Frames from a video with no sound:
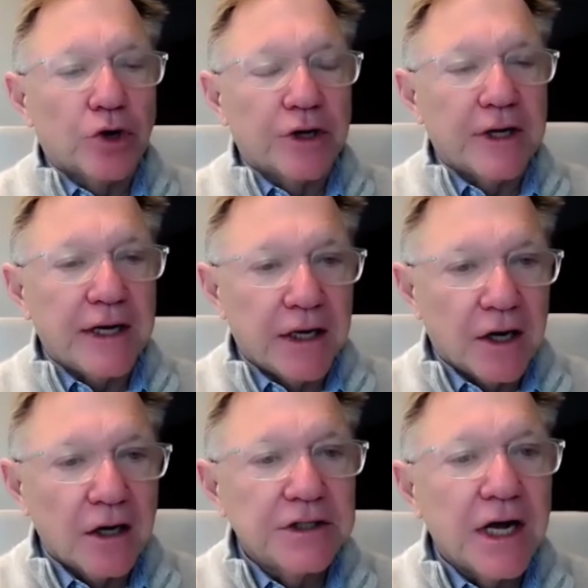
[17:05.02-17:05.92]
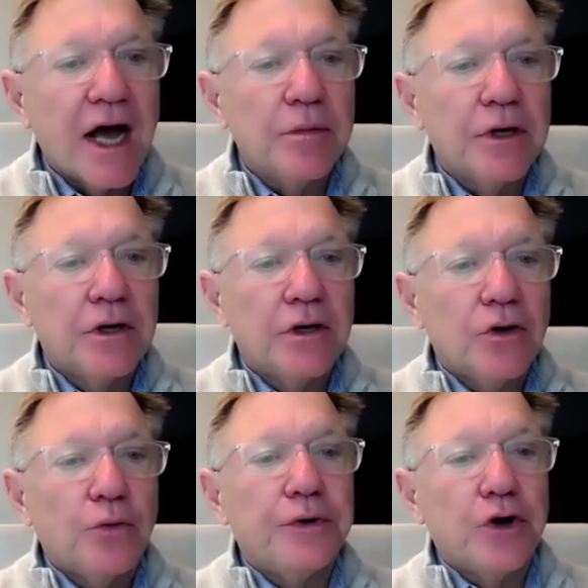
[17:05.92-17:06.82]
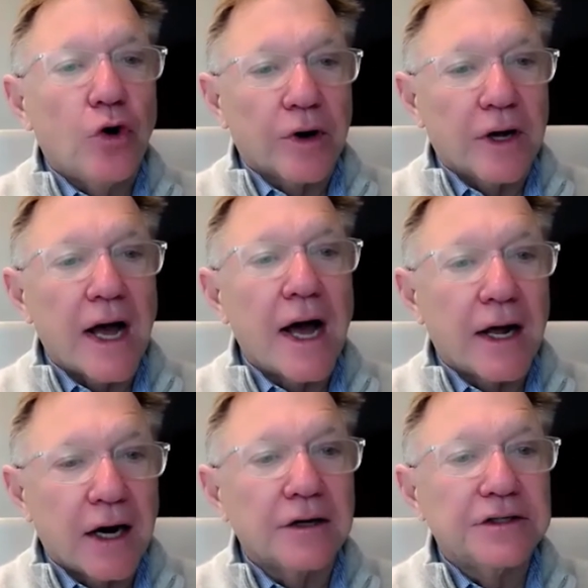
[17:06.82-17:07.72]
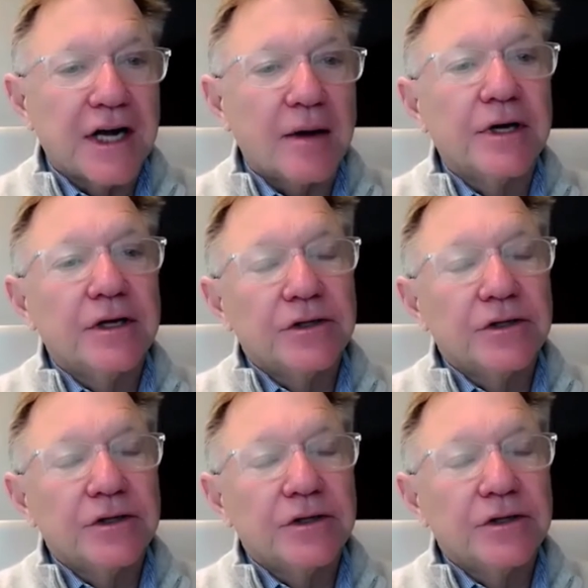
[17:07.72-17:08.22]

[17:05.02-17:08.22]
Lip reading: working in our job, we don't work on our job.